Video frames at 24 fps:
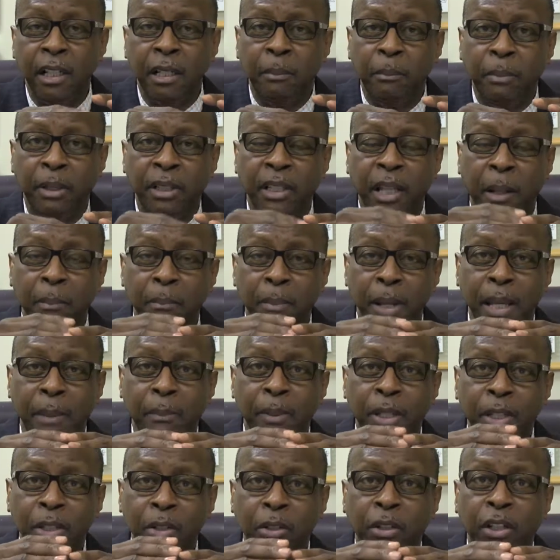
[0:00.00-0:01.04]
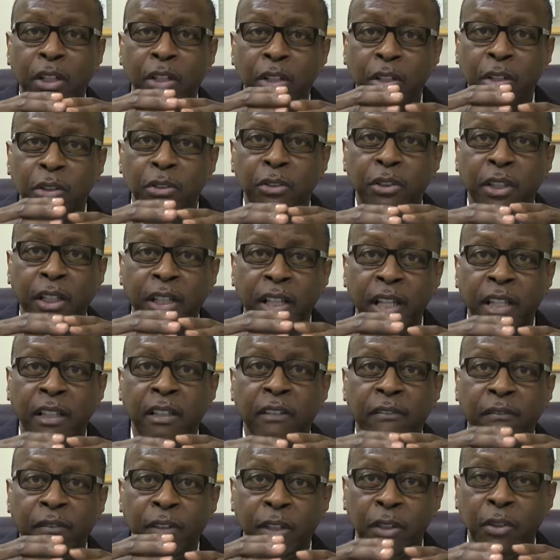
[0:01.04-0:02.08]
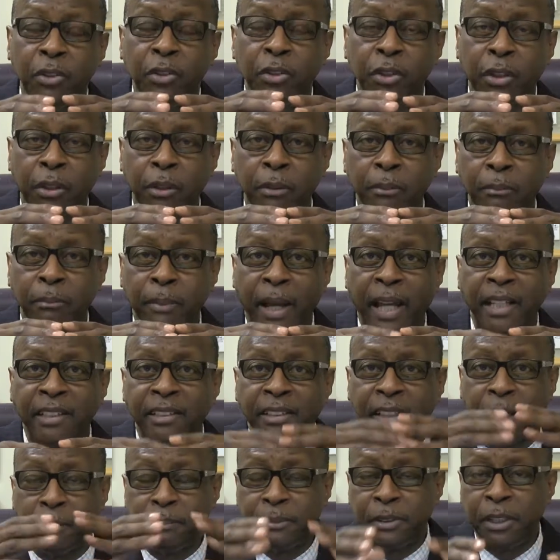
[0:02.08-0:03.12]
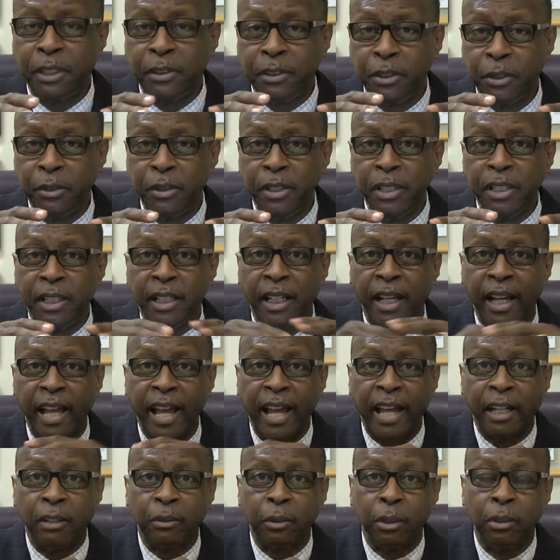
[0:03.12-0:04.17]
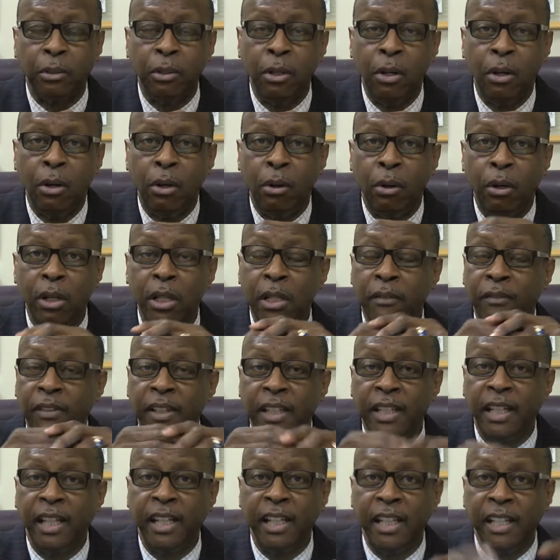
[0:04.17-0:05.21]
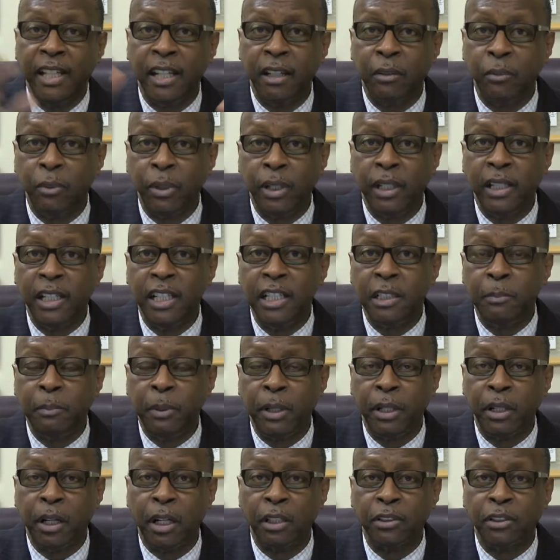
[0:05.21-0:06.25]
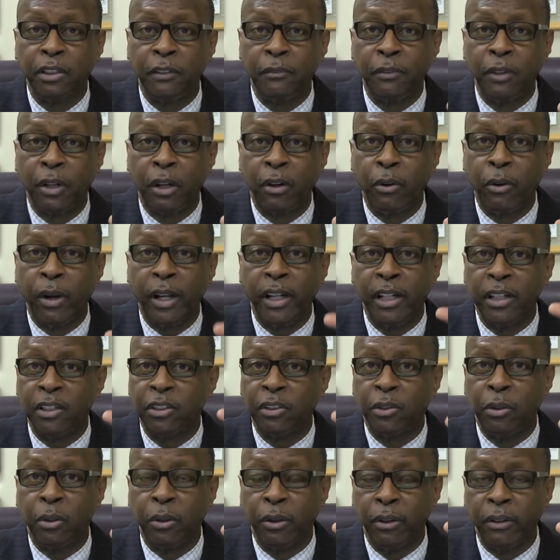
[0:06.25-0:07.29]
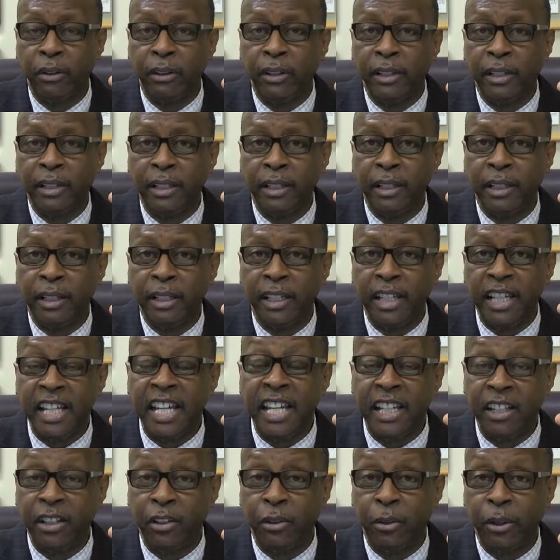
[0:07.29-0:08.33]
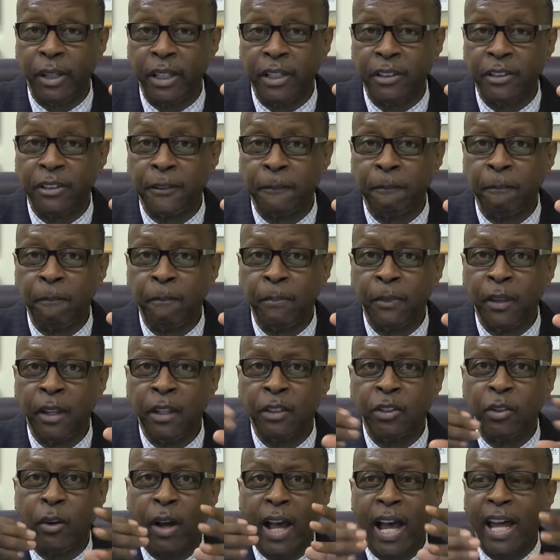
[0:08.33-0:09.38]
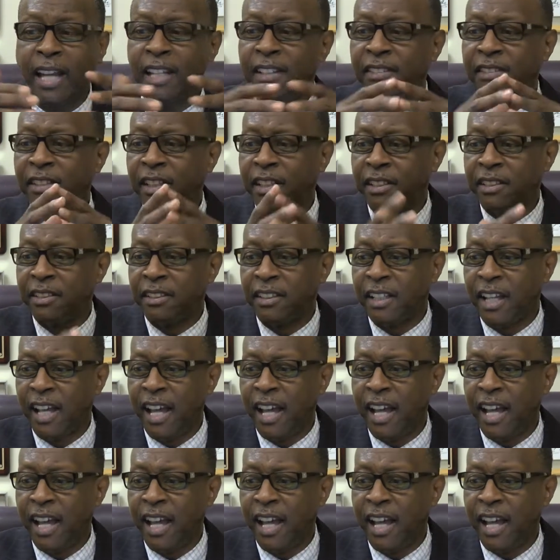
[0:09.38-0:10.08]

but that maybe you can use it in the future by substituting collateral or even getting it released because of your credit score increase. So how does this